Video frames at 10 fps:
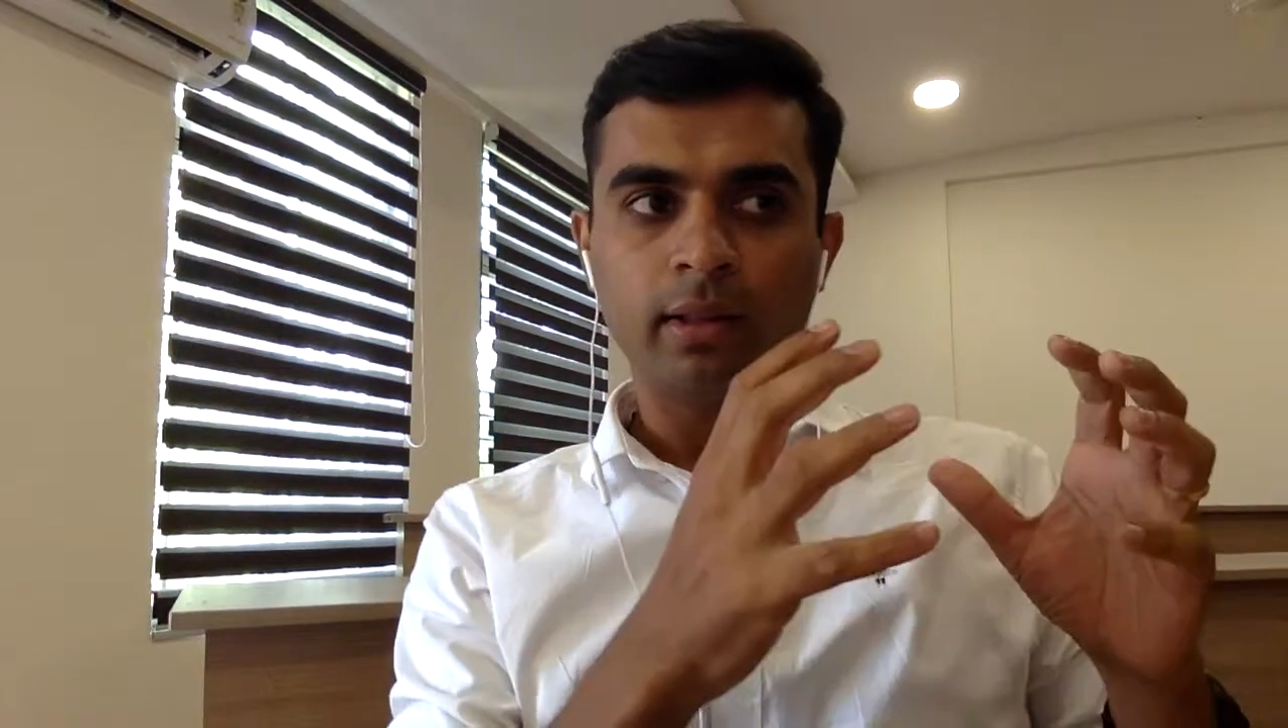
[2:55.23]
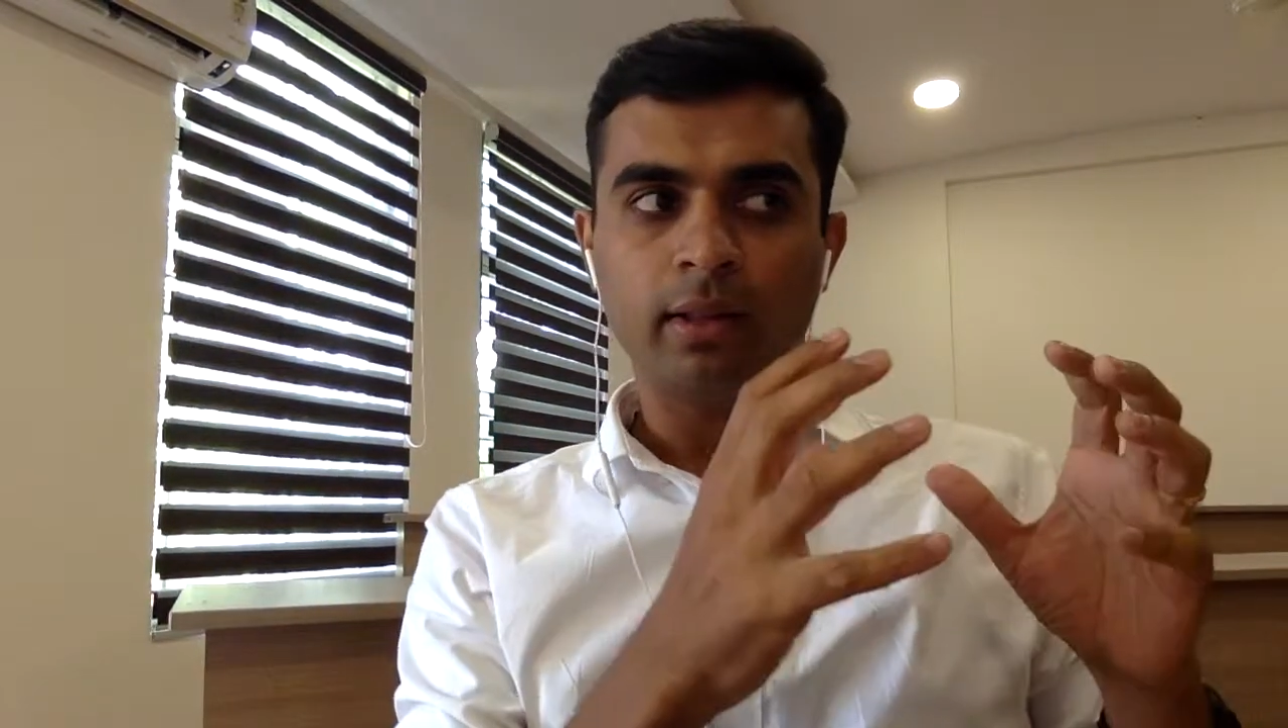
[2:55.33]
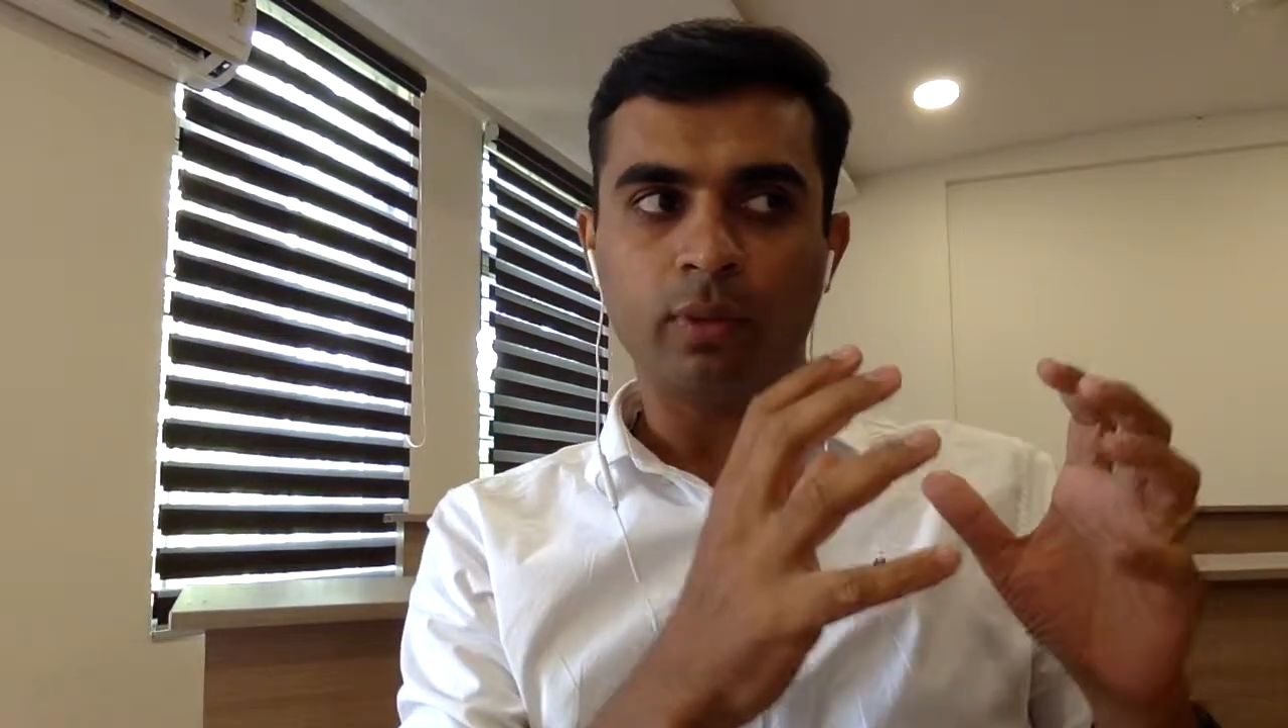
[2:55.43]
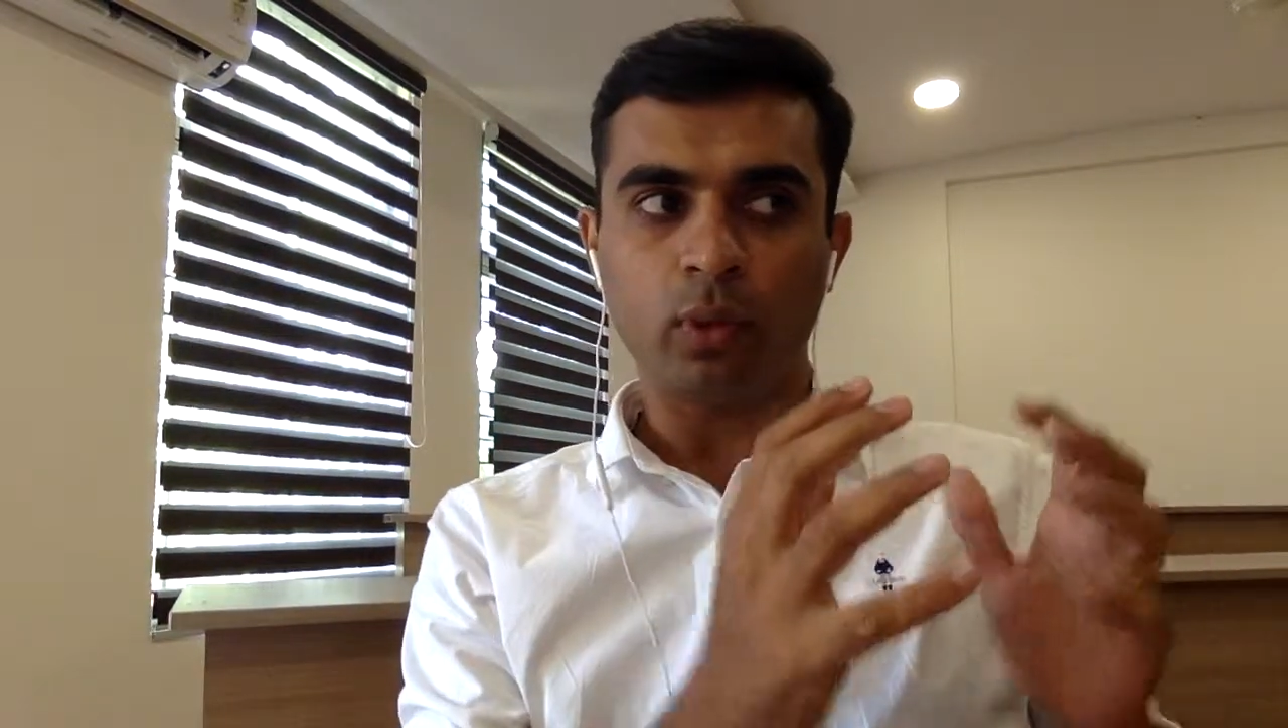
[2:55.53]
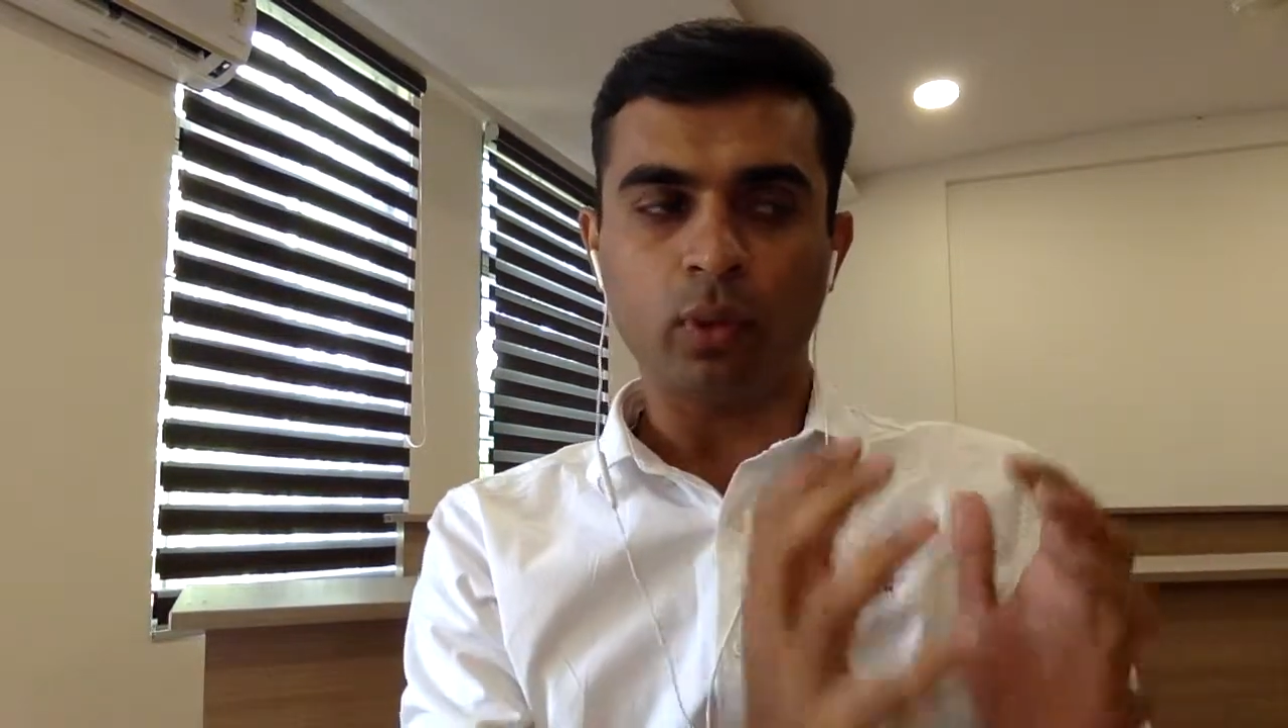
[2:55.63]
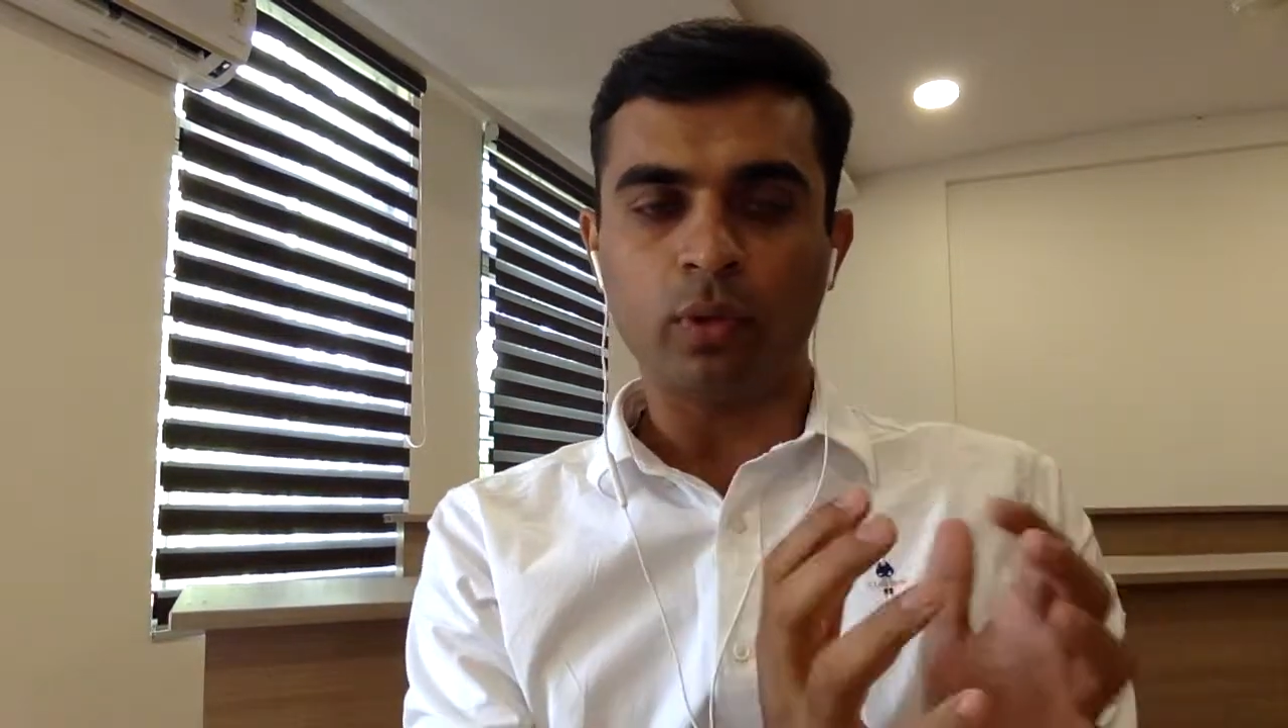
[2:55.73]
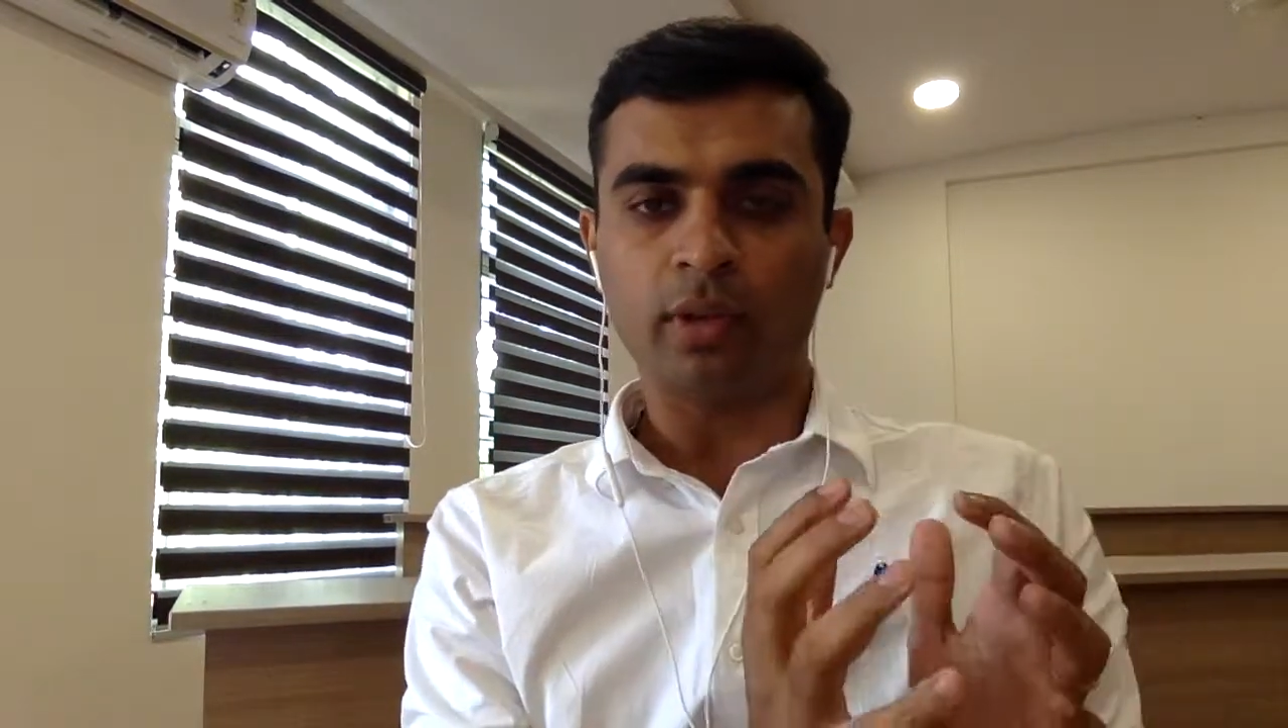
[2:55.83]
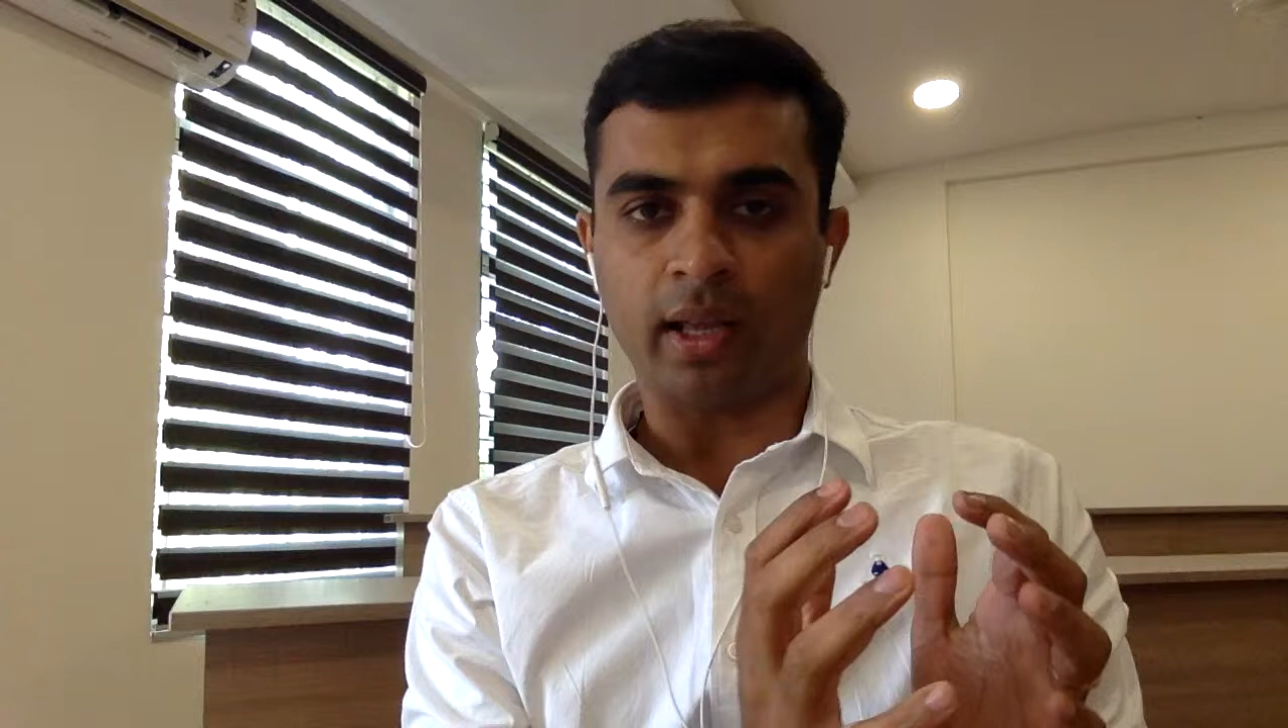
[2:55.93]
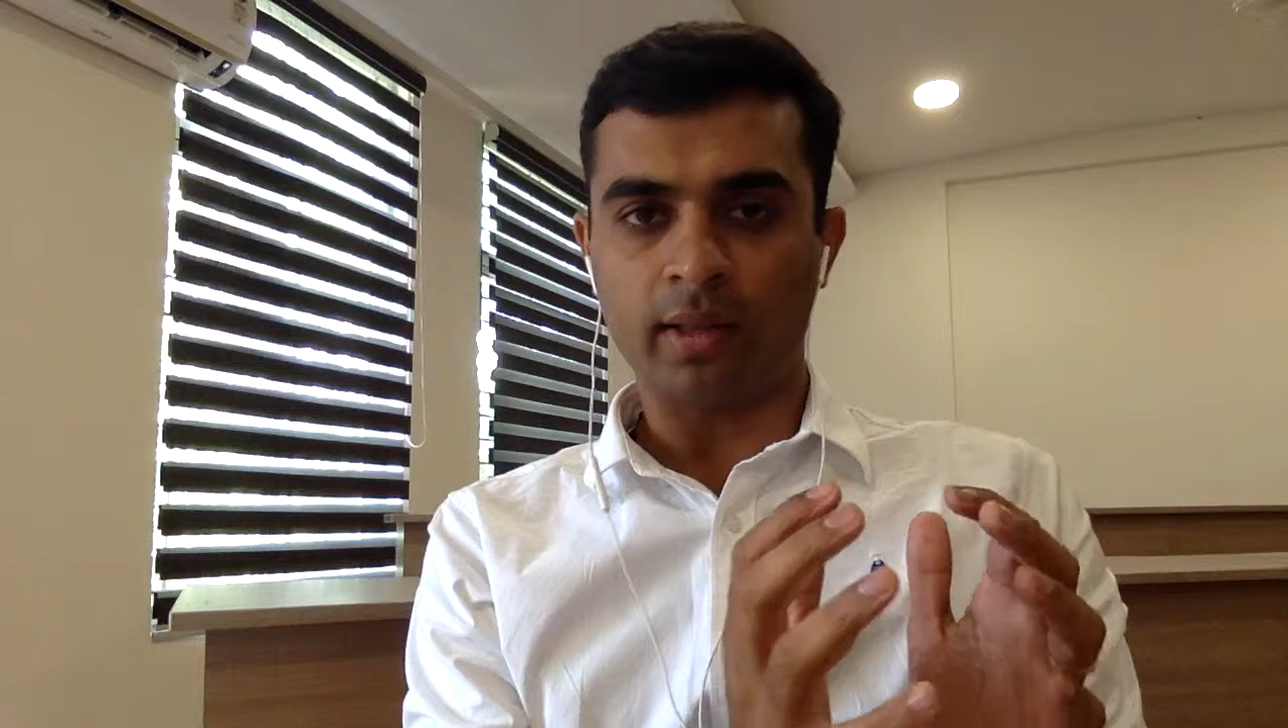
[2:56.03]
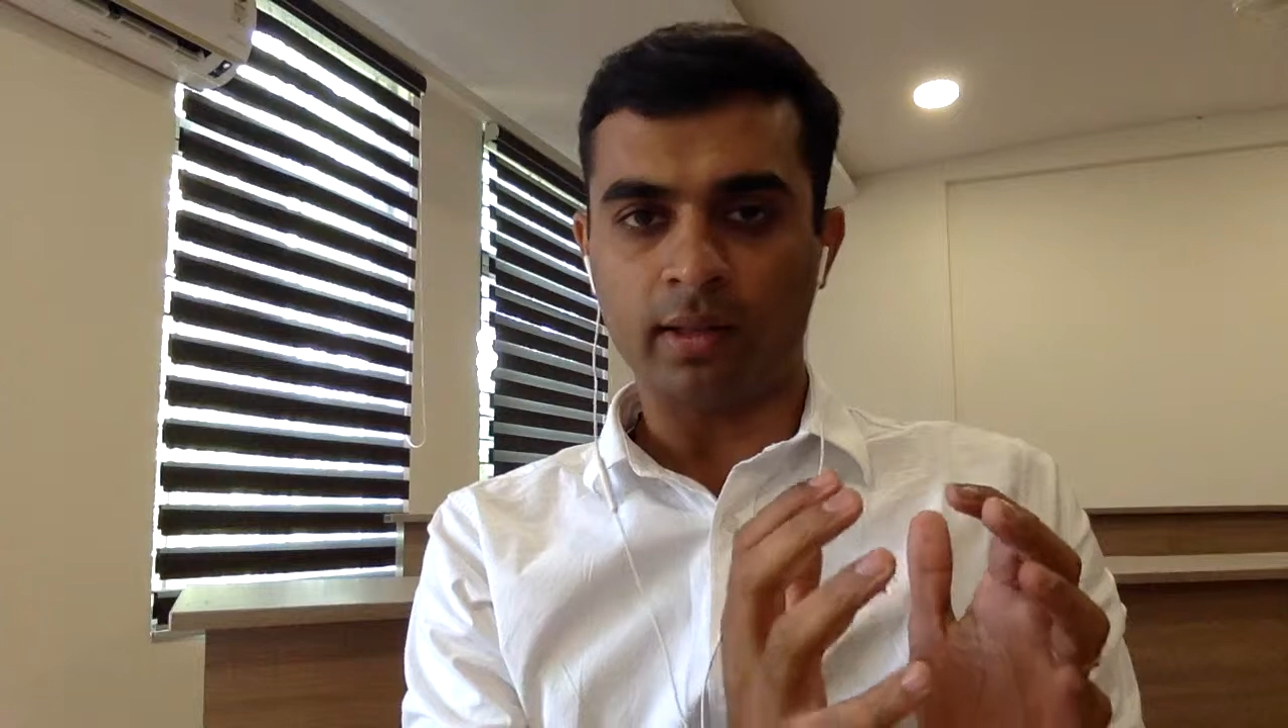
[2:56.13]
this fruit
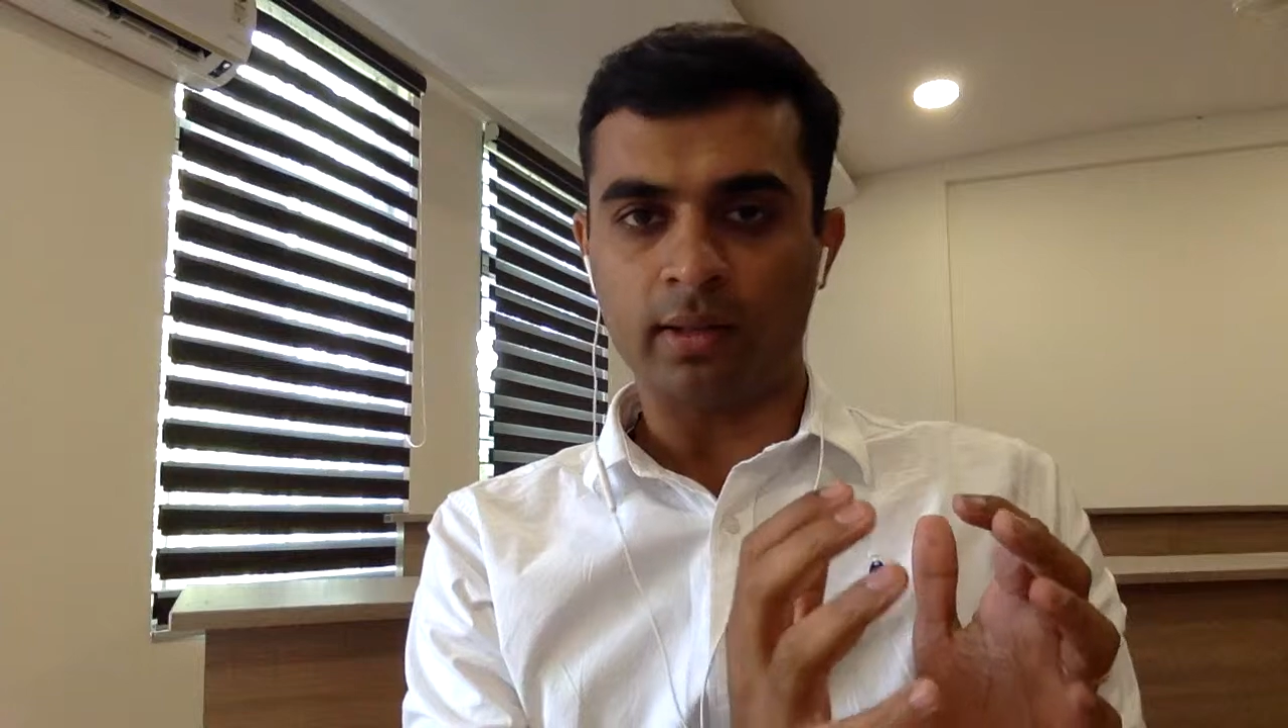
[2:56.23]
size